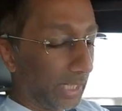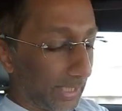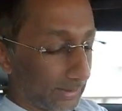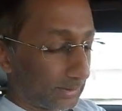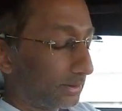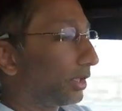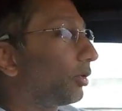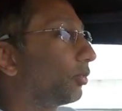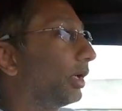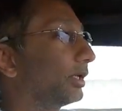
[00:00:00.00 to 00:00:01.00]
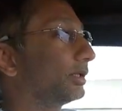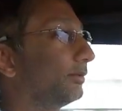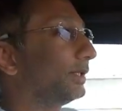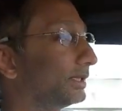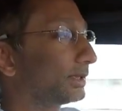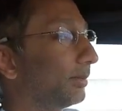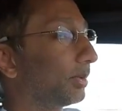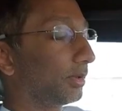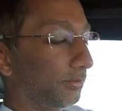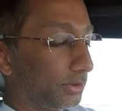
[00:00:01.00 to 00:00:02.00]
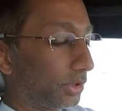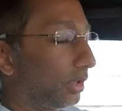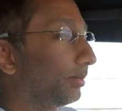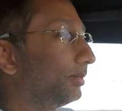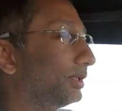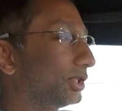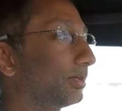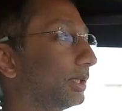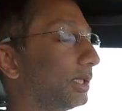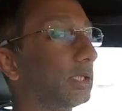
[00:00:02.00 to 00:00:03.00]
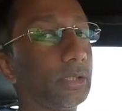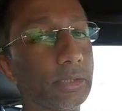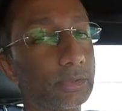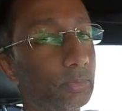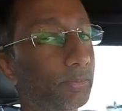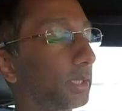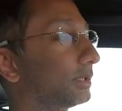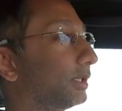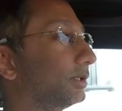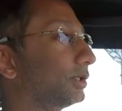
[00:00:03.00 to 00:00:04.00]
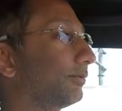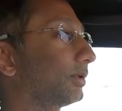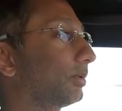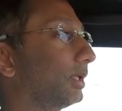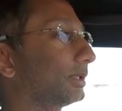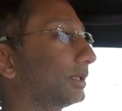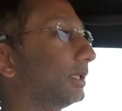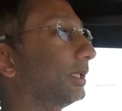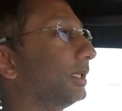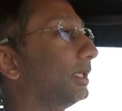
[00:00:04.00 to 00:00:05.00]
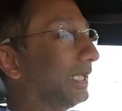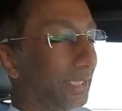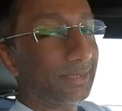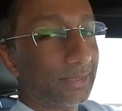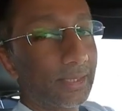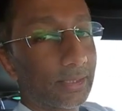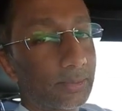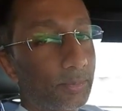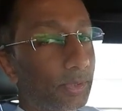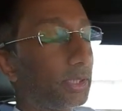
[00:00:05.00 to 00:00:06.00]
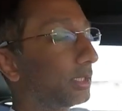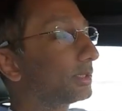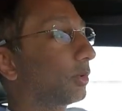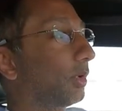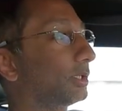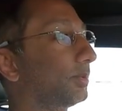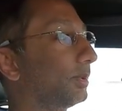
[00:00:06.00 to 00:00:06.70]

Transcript: as relatively simple of a job, just meticulous replacing the shifter was, it still was